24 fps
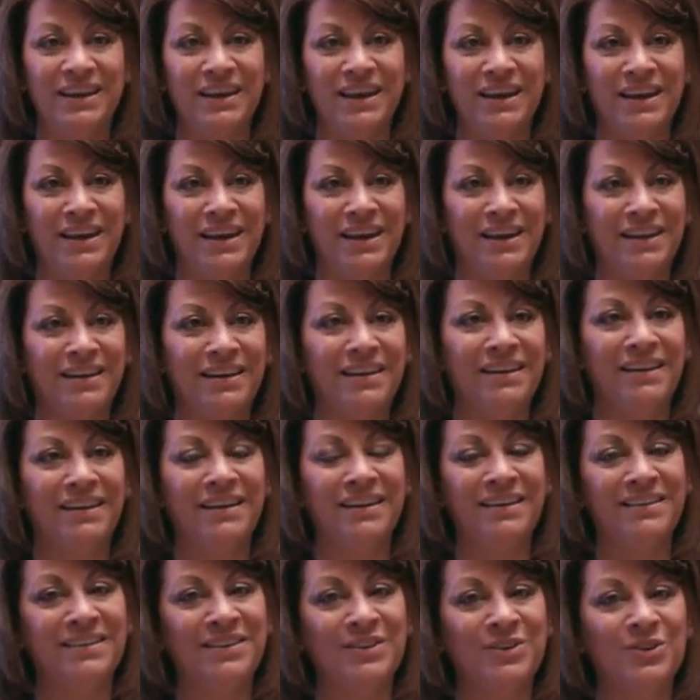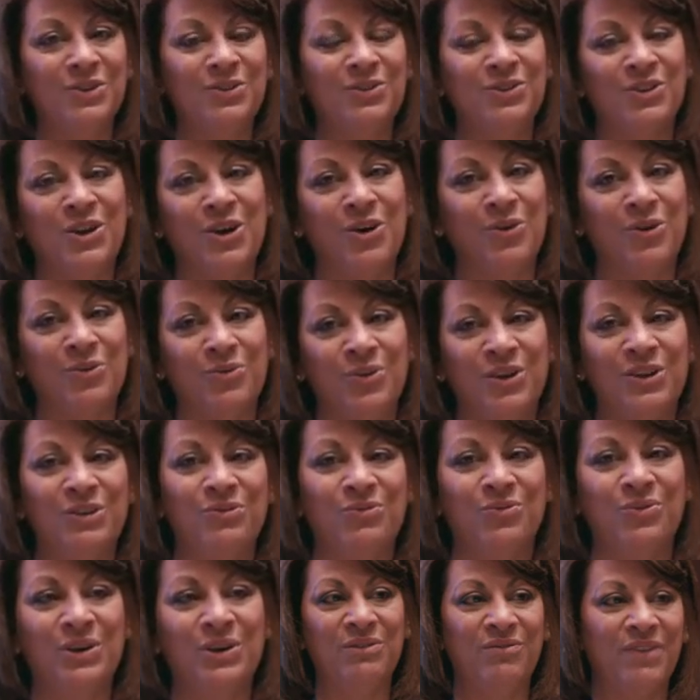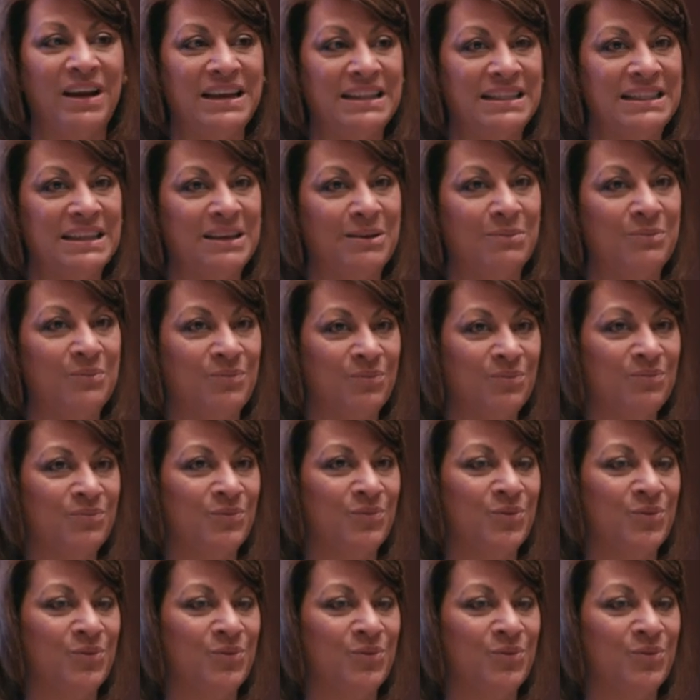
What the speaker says: And, you know, if invite them,